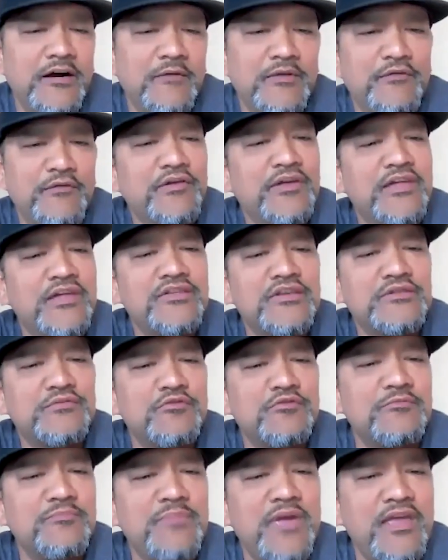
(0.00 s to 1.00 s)
if we can just
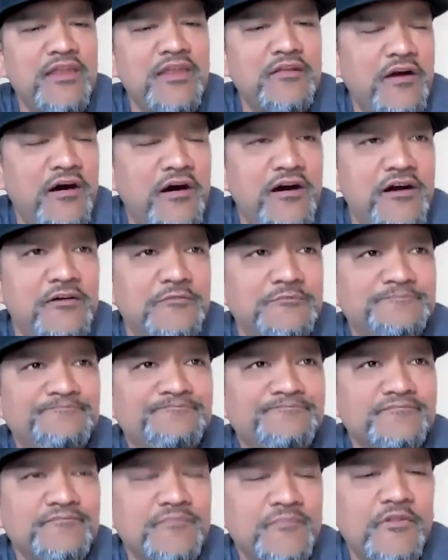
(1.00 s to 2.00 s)
remain calm,
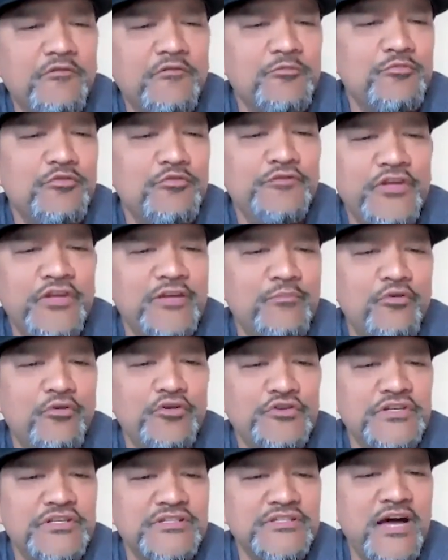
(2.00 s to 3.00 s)
remove the
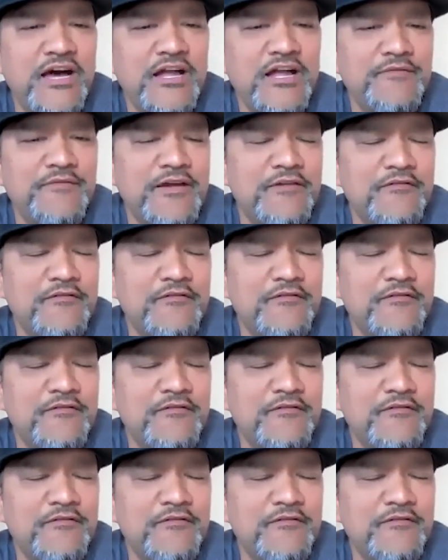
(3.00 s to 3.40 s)
emotions out of